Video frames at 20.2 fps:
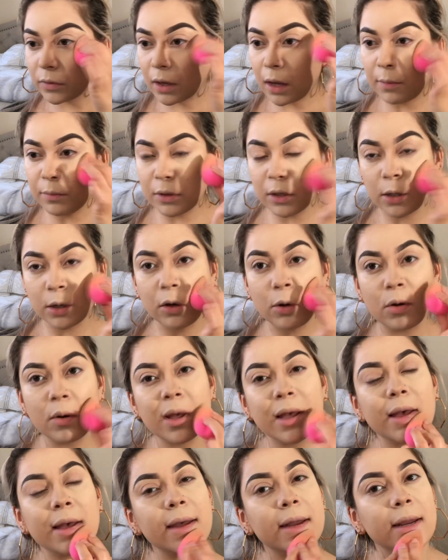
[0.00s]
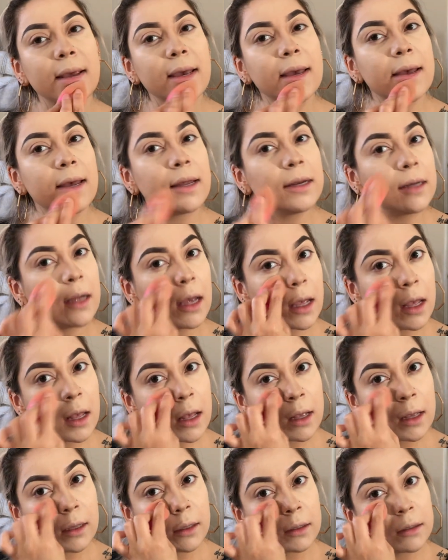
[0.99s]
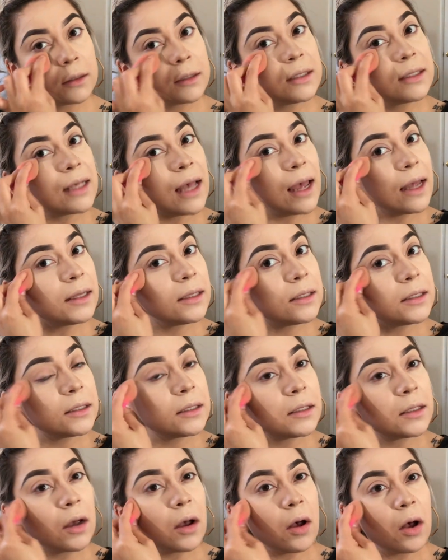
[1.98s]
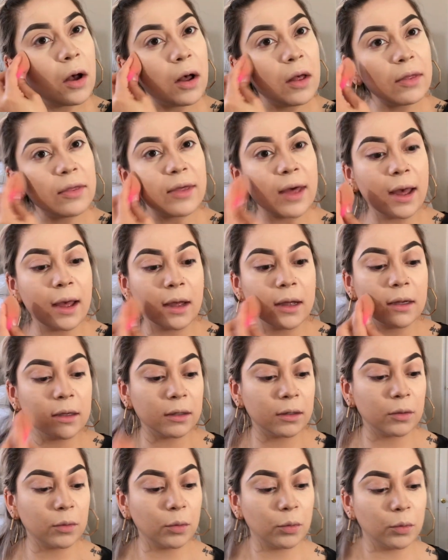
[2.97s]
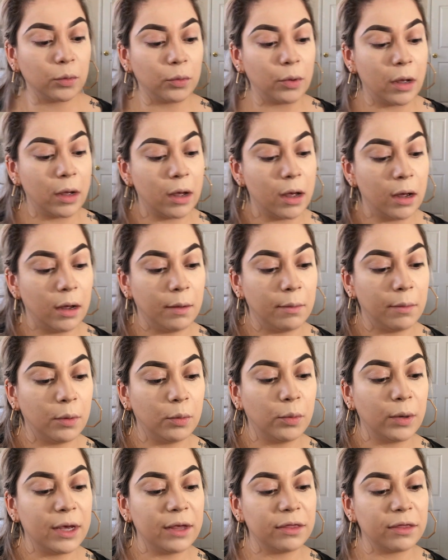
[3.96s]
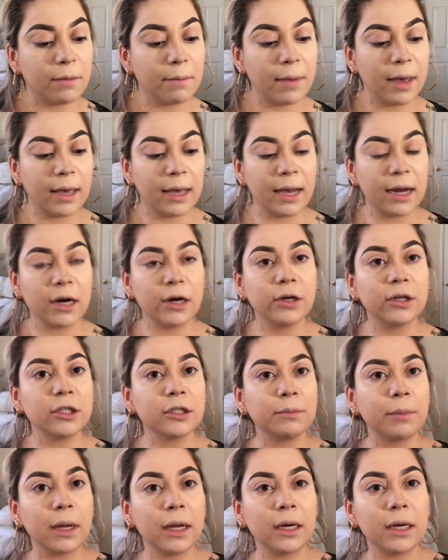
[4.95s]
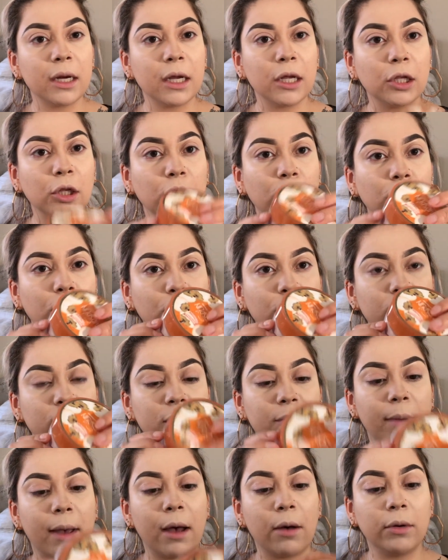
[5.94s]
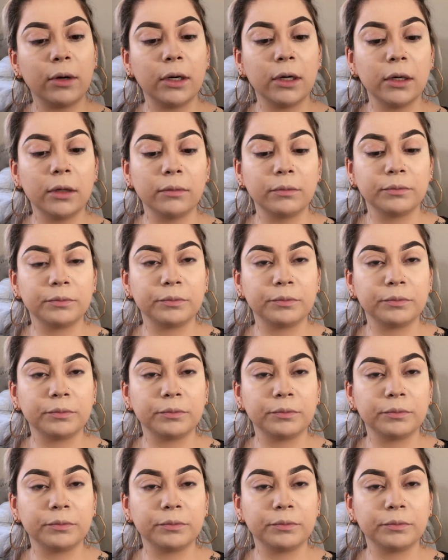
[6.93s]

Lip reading: I'm gonna go ahead and set all that with my Airspun loose powder.